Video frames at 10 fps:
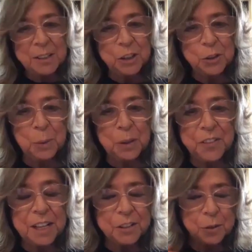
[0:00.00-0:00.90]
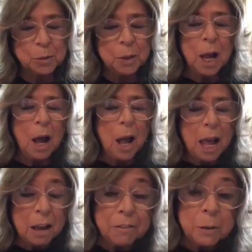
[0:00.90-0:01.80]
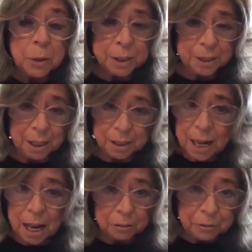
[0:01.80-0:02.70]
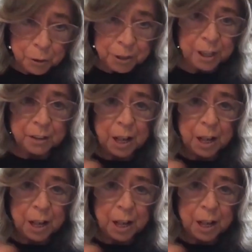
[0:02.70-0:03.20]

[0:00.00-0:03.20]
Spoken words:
just one thing to everyone in California,